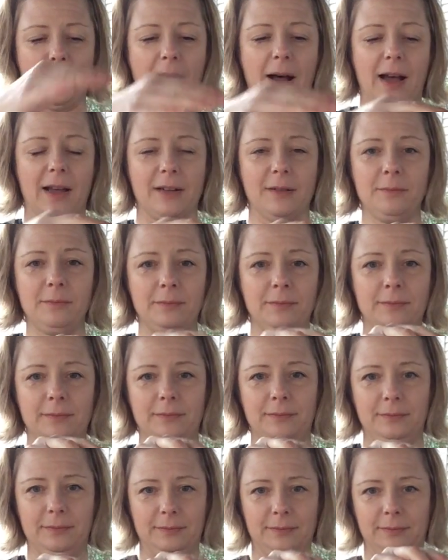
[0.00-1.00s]
bottom
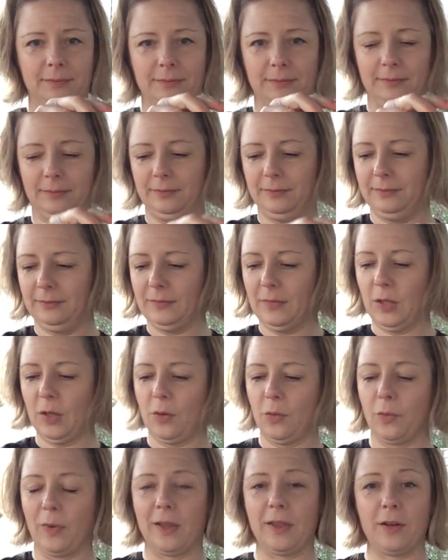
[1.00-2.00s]

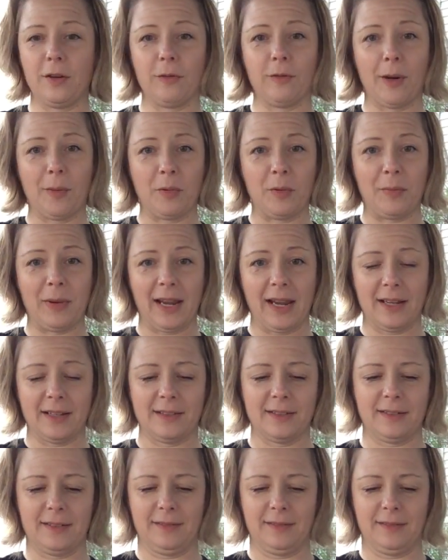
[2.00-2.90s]
with your rubber band.